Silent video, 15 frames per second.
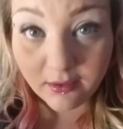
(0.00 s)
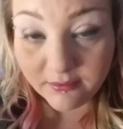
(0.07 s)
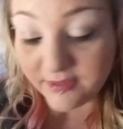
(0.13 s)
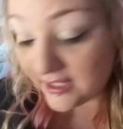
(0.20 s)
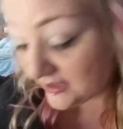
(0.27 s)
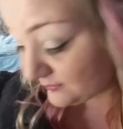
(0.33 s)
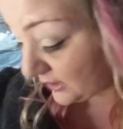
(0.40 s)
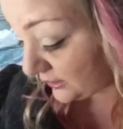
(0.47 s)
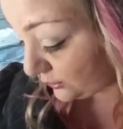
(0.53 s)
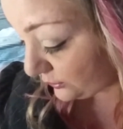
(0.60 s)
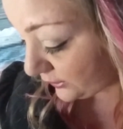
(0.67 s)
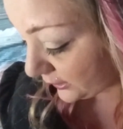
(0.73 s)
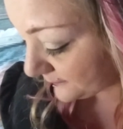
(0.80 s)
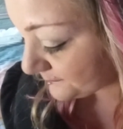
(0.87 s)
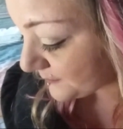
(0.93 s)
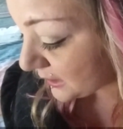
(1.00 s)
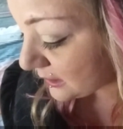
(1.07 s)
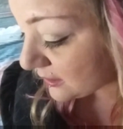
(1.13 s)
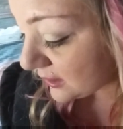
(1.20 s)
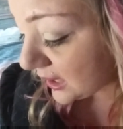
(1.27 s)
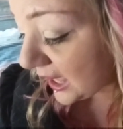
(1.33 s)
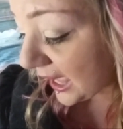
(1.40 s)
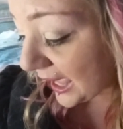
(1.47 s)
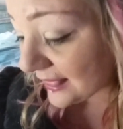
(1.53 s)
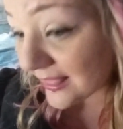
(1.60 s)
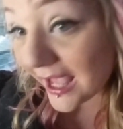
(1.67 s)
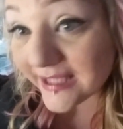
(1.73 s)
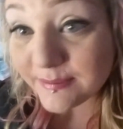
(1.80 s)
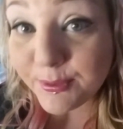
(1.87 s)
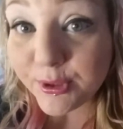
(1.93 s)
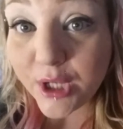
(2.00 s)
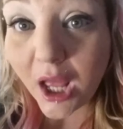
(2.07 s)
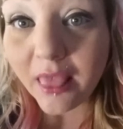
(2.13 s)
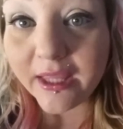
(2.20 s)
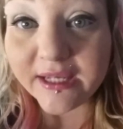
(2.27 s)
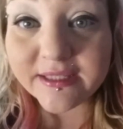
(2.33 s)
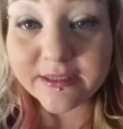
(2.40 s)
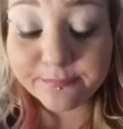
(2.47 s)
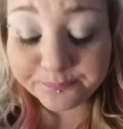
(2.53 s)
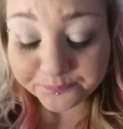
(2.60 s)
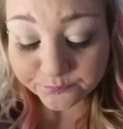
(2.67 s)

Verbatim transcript: that's my new thing. And last but not least,